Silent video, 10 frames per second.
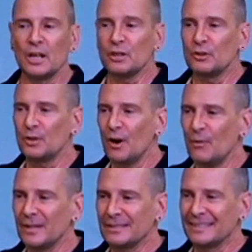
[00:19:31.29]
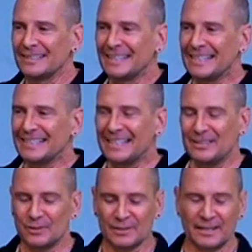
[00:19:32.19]
You know what is
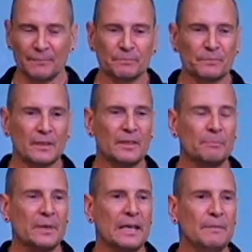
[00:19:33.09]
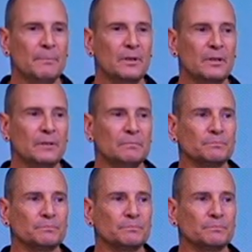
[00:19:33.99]
interesting? The people